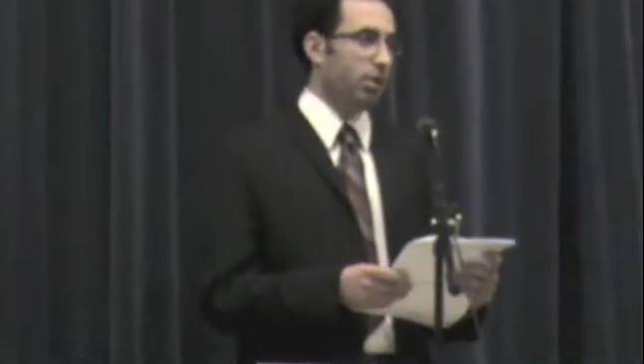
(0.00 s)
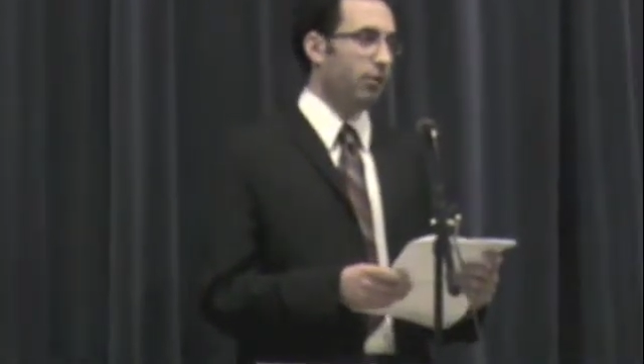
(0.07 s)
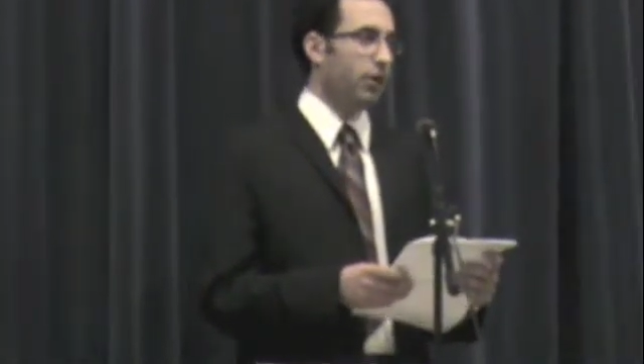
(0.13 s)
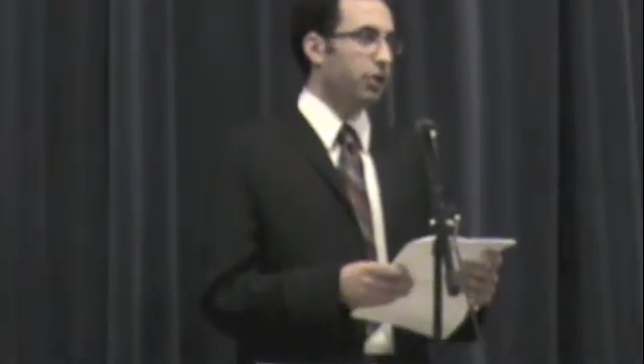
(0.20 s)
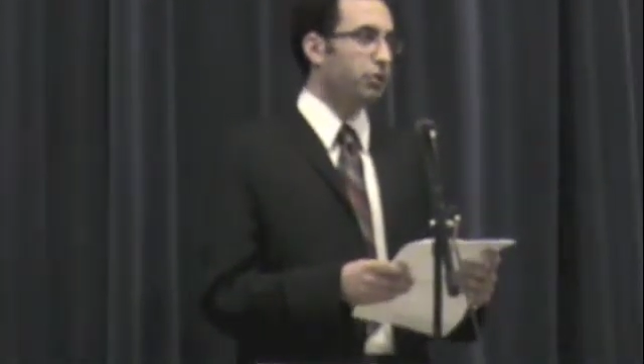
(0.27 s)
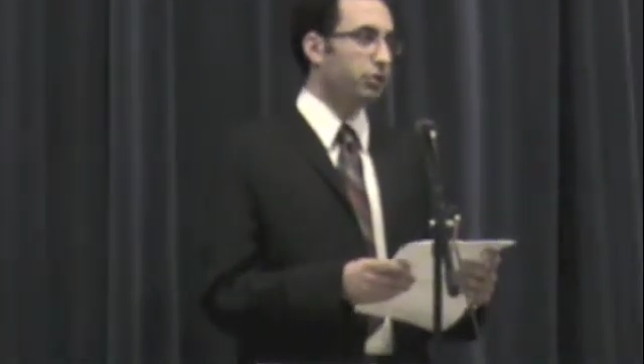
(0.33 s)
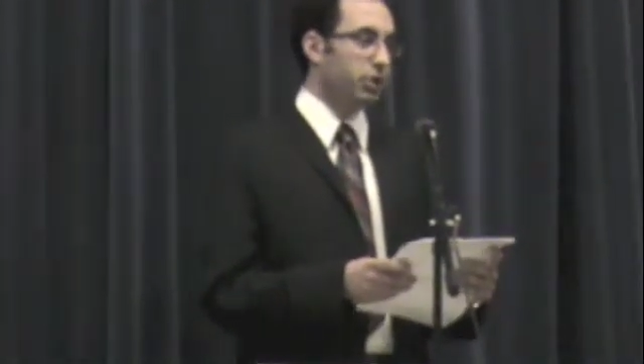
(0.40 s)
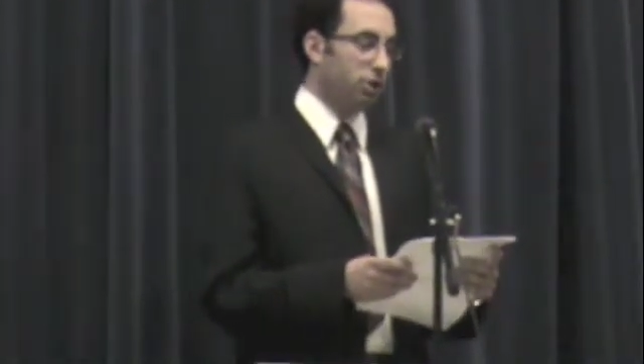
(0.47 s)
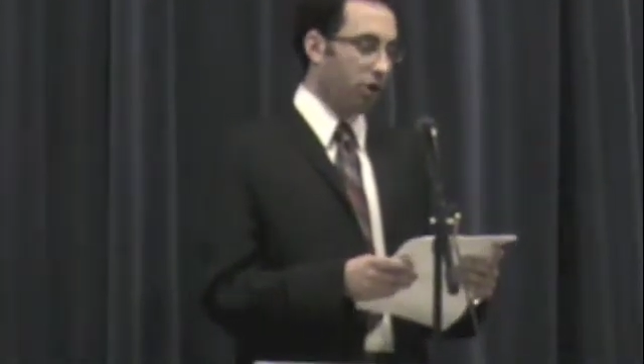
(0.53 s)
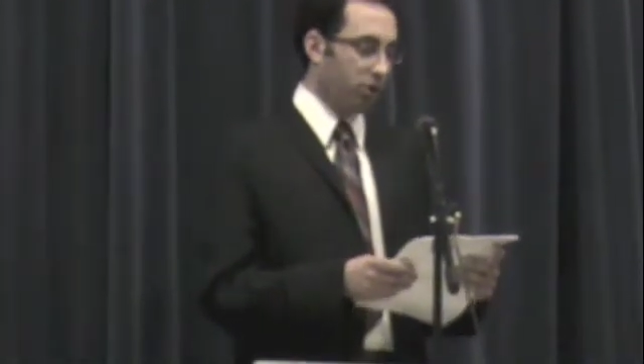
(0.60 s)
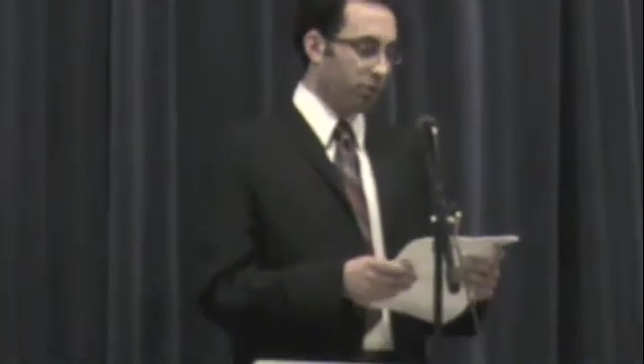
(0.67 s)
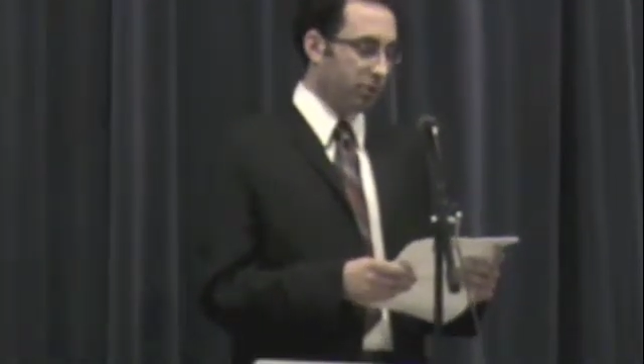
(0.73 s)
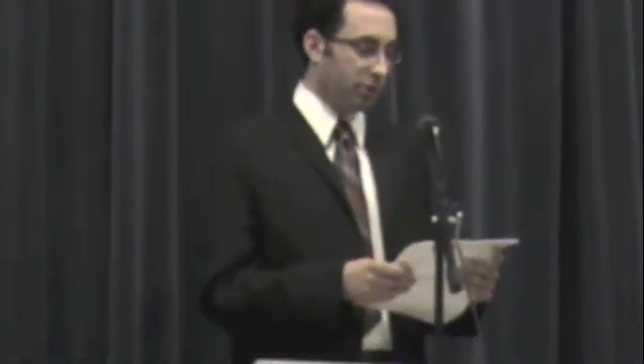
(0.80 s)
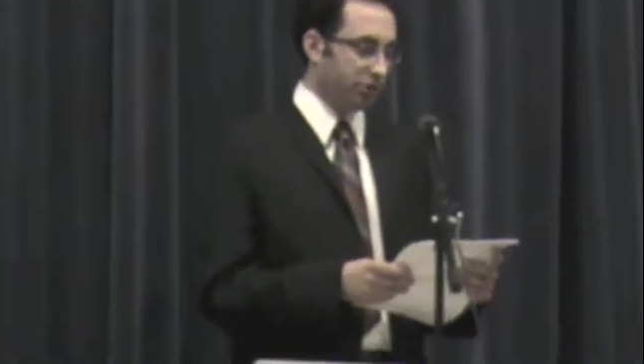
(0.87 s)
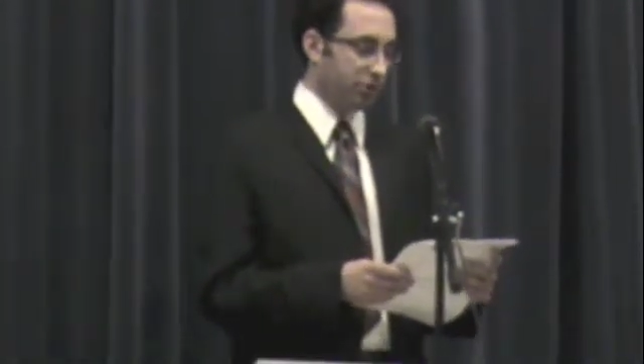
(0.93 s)
eventually
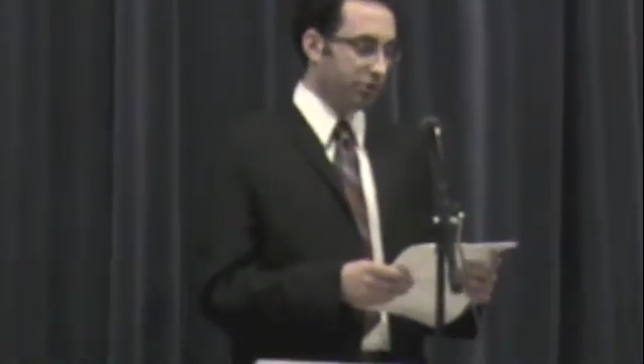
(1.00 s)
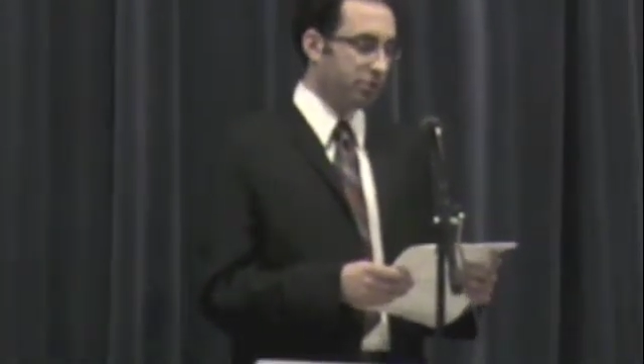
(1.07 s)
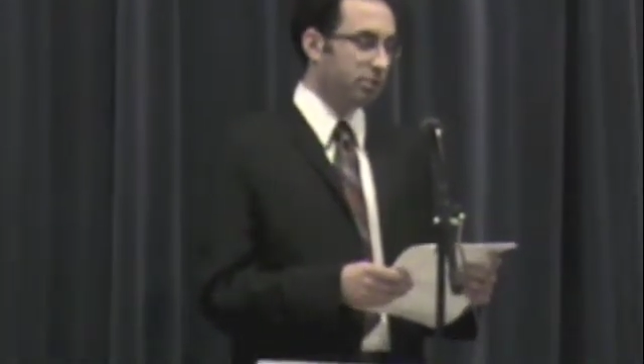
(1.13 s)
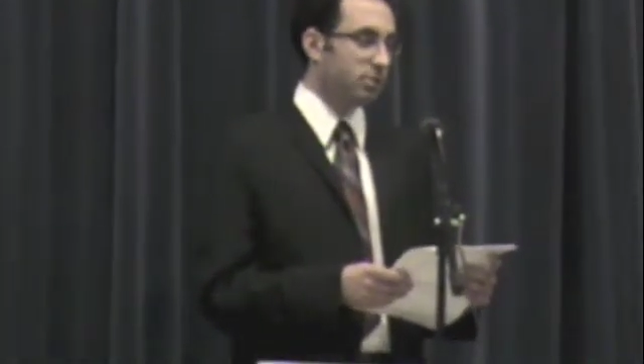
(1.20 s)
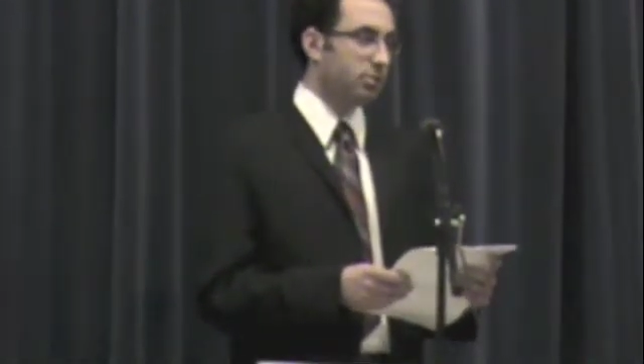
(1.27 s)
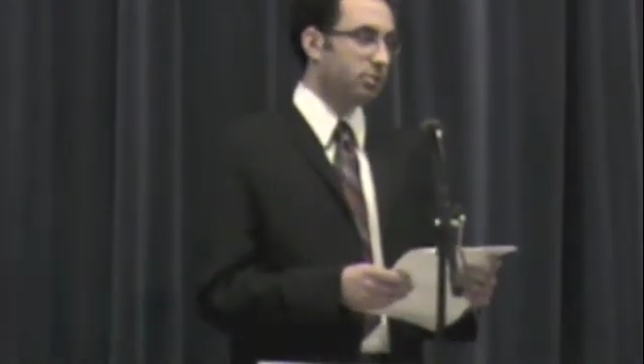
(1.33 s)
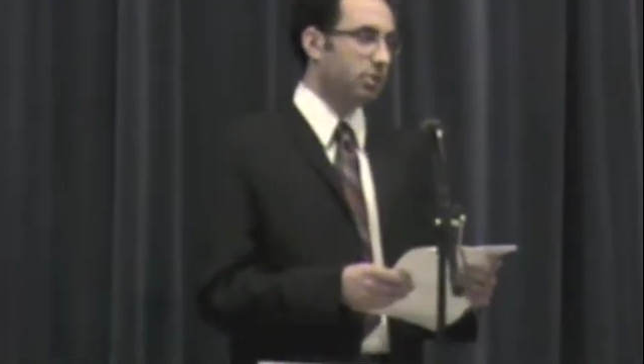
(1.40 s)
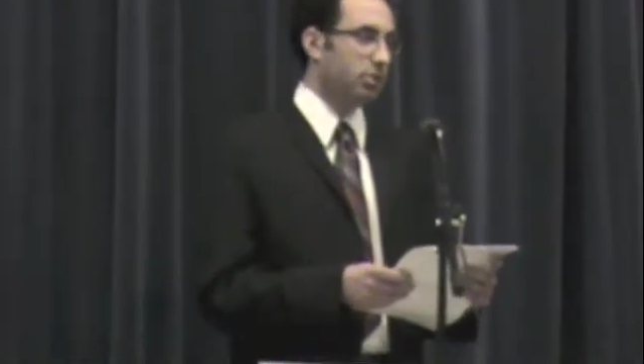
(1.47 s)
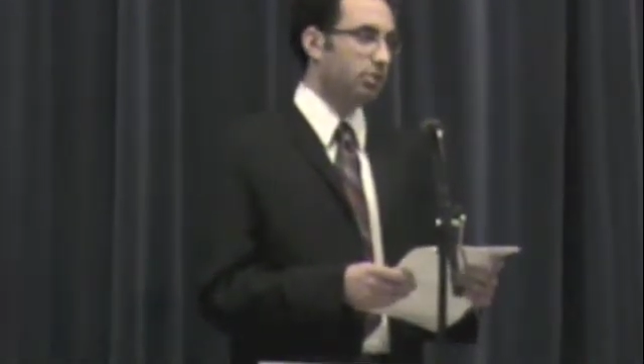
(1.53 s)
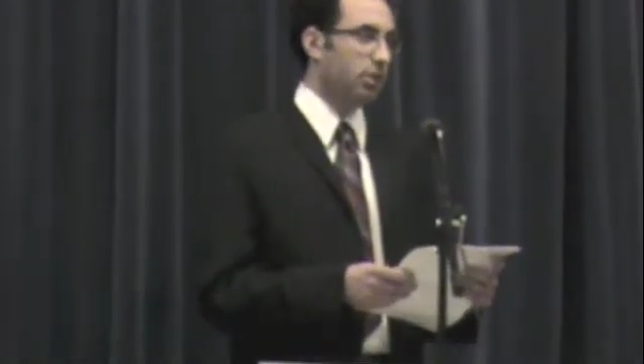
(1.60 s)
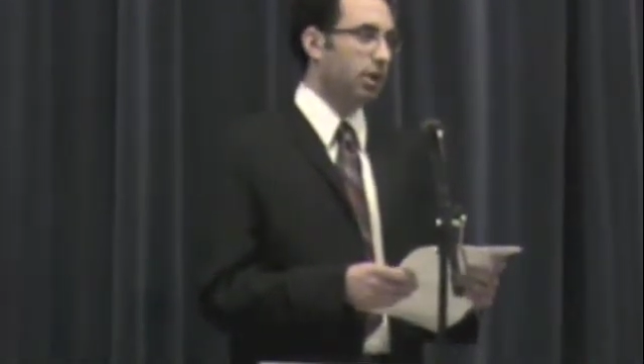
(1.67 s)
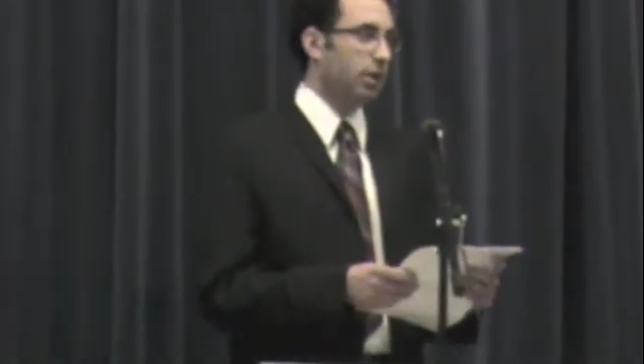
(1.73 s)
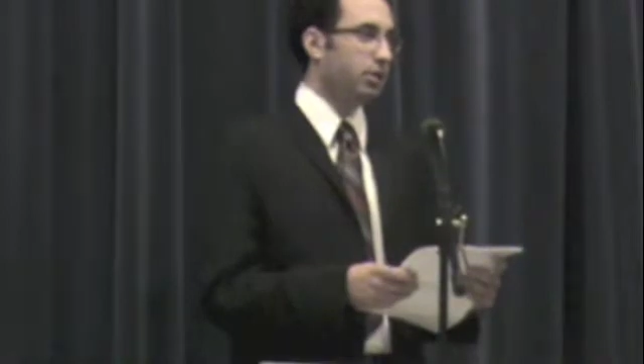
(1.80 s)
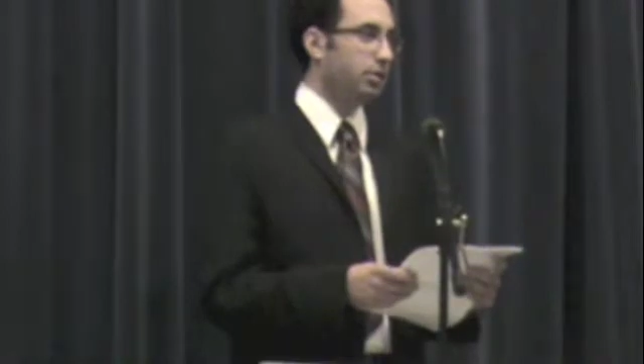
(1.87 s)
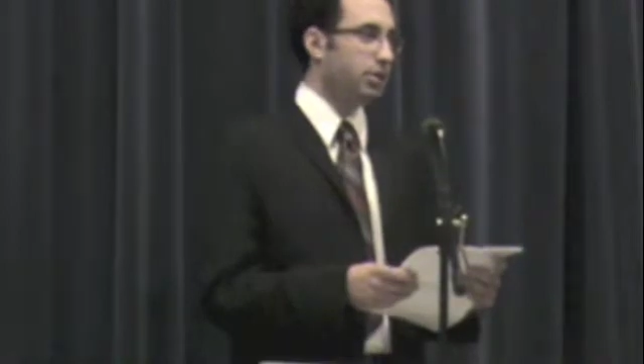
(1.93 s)
co-workers,
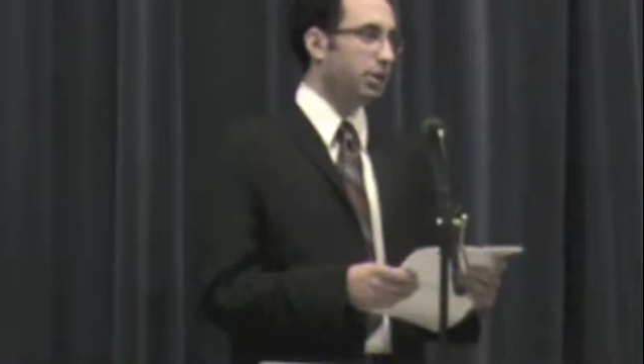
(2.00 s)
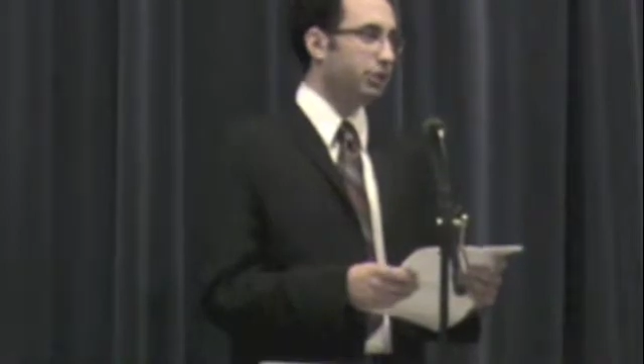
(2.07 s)
and